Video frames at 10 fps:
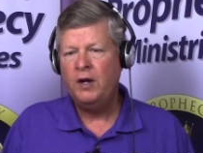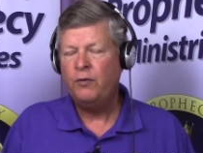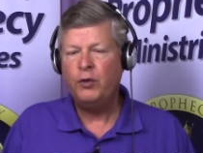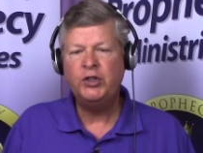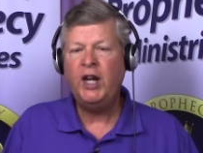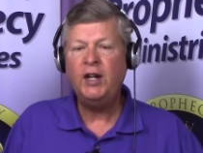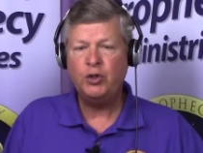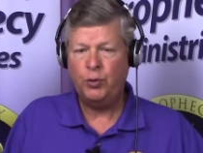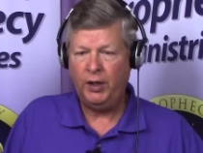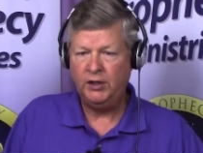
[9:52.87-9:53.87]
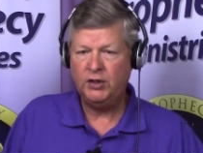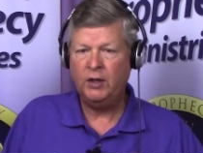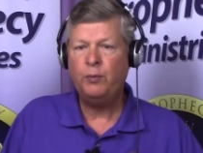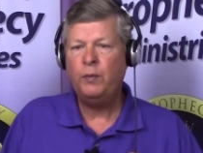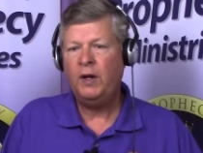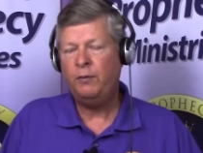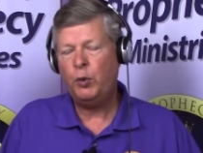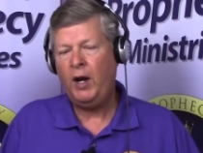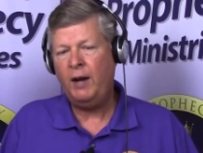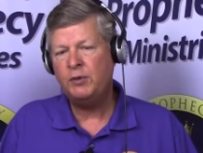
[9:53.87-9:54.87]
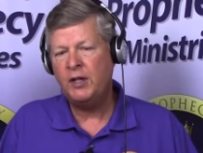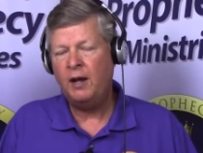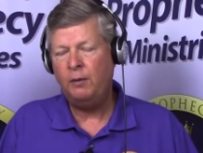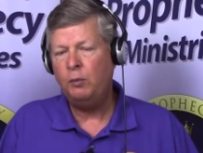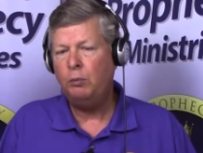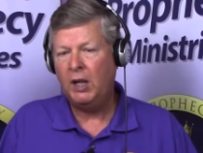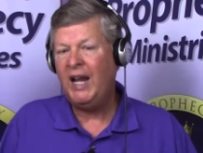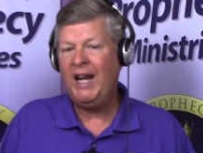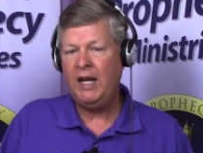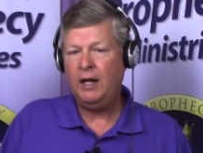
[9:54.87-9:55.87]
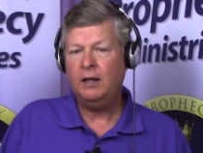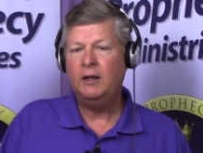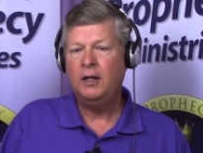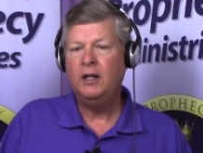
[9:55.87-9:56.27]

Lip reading: for centuries, if perhaps not millennia,